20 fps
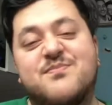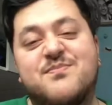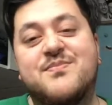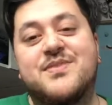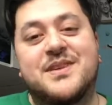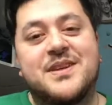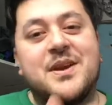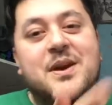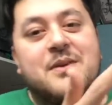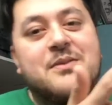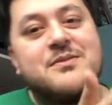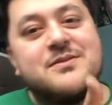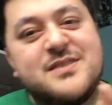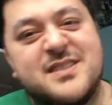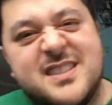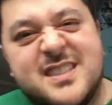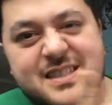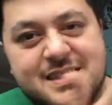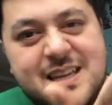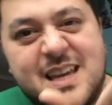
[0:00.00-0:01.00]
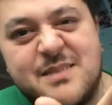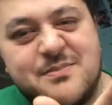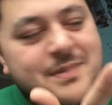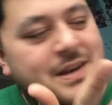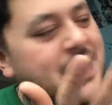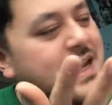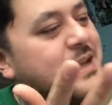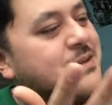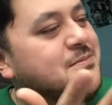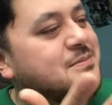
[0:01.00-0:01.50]
but just keep the
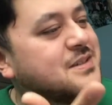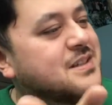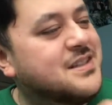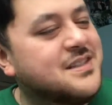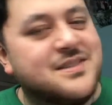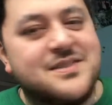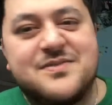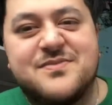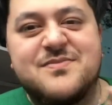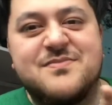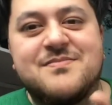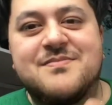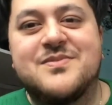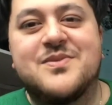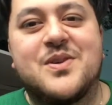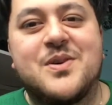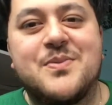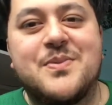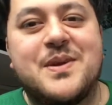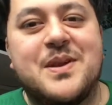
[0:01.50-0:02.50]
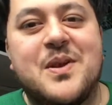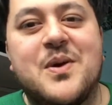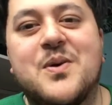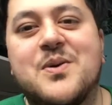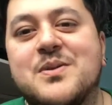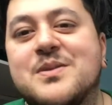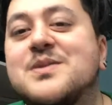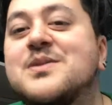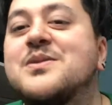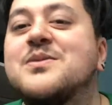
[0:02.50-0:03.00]
names because I want to be
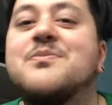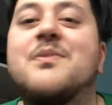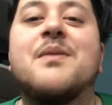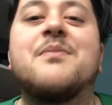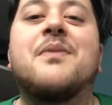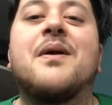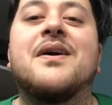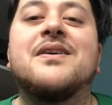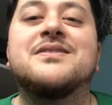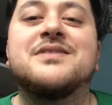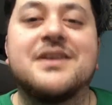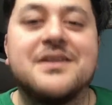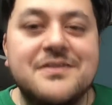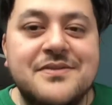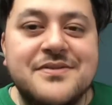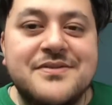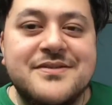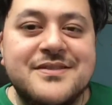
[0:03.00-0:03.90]
loyal to my past self.